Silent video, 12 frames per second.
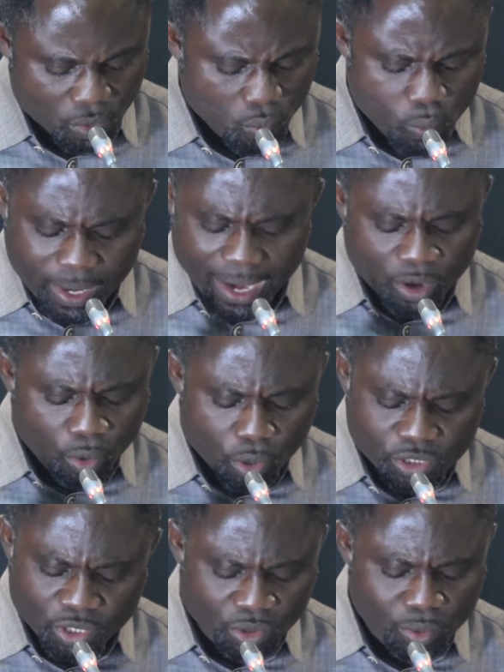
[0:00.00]
We cannot
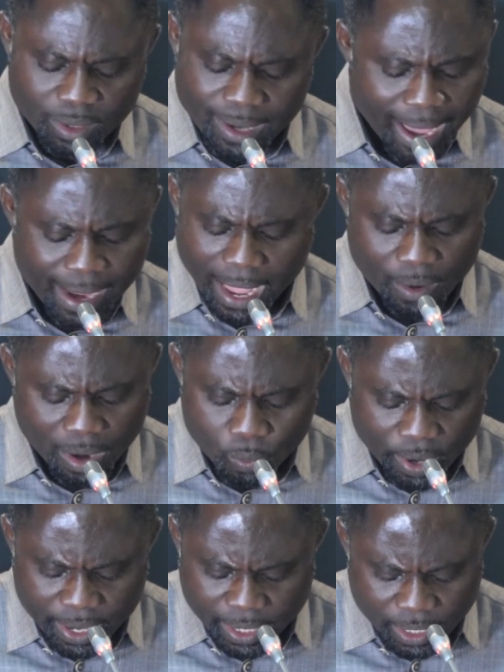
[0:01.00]
continue to lie our
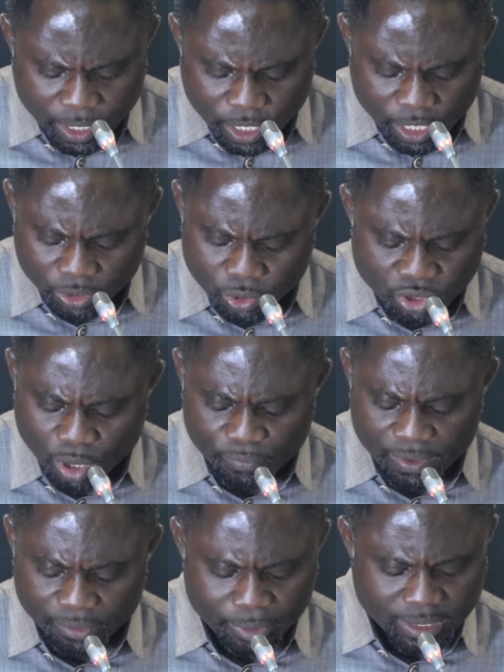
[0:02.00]
way into
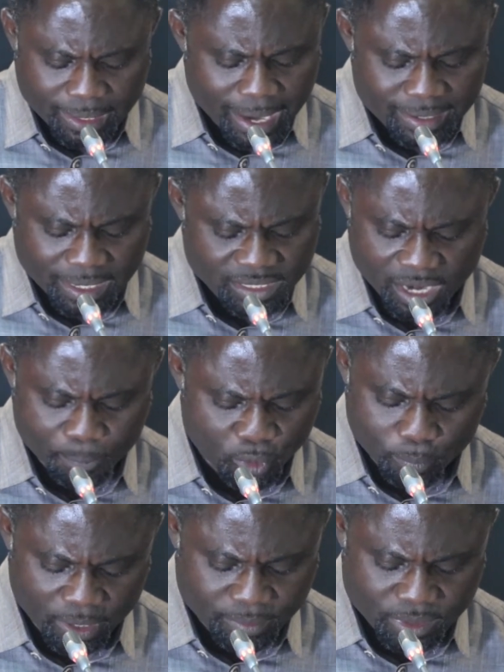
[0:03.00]
solving critical national
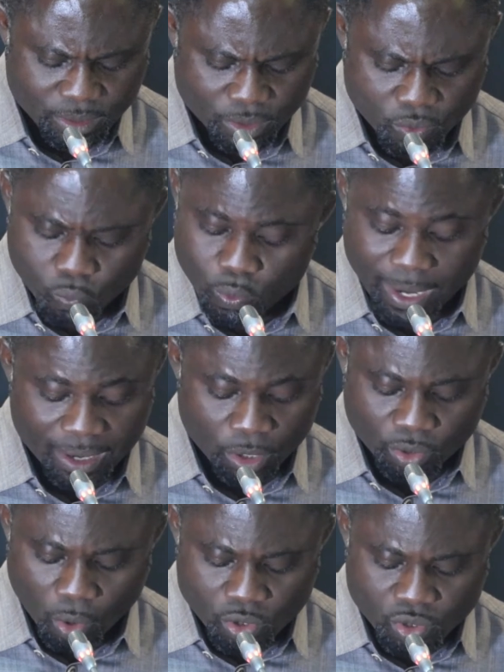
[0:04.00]
problems. We
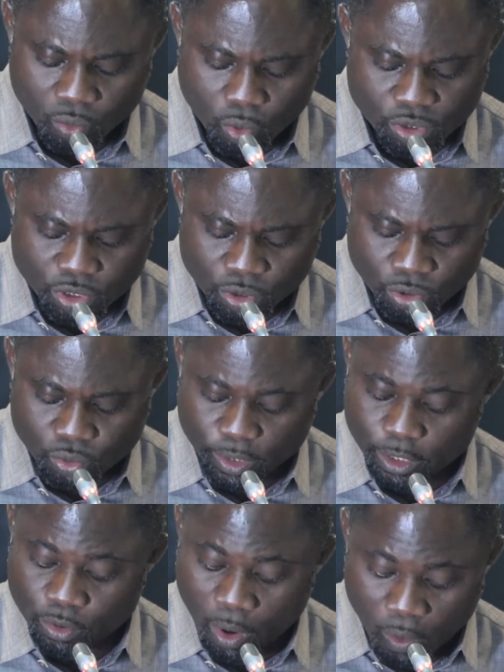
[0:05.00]
cannot also continue to
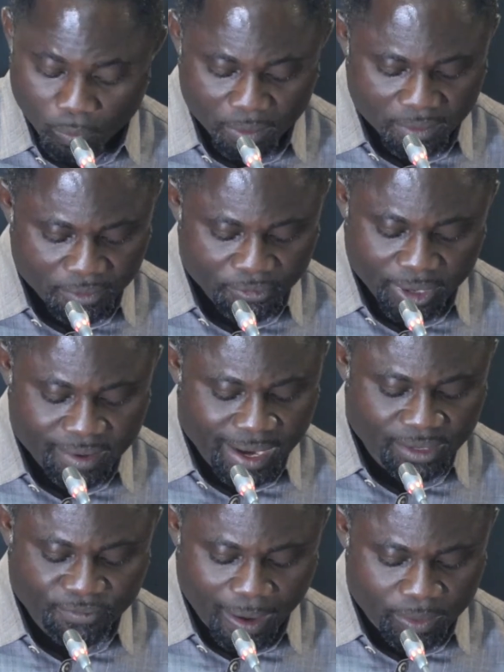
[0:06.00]
ignore
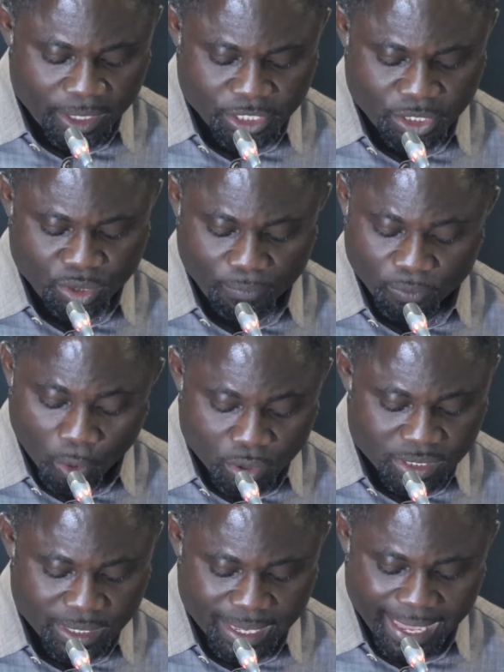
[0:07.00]
flagrant violations of
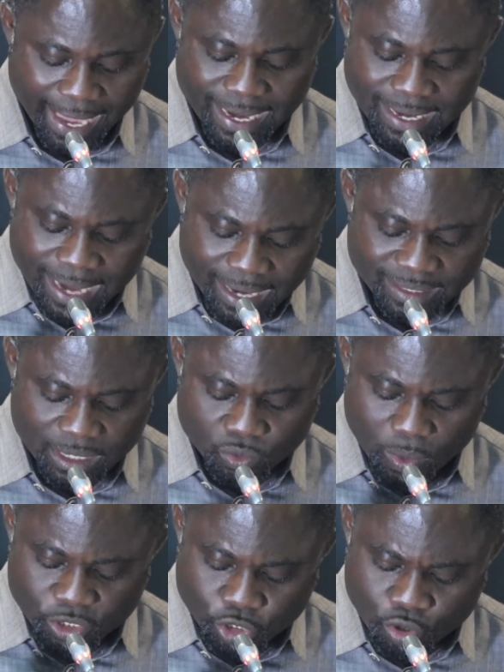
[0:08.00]
laws enacted
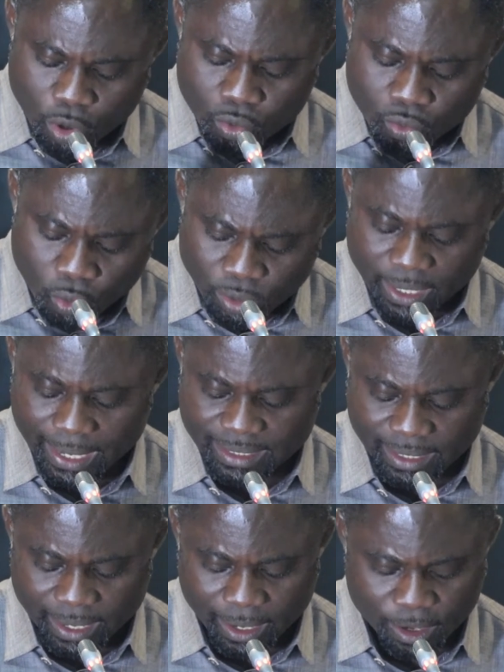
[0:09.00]
to ensure good
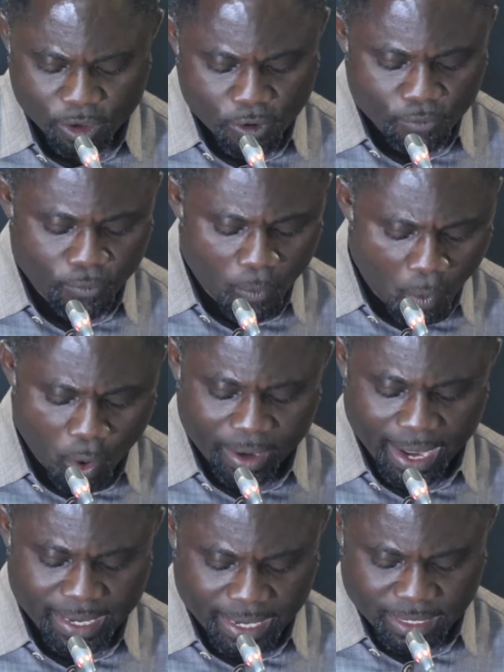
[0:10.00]
health care for all
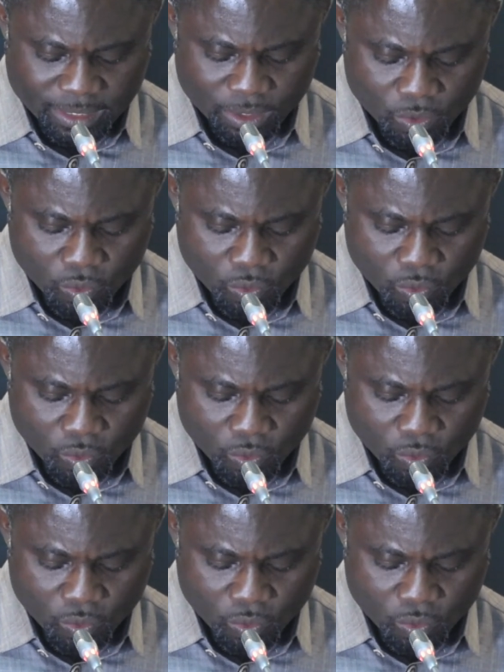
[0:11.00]
Ghanaians.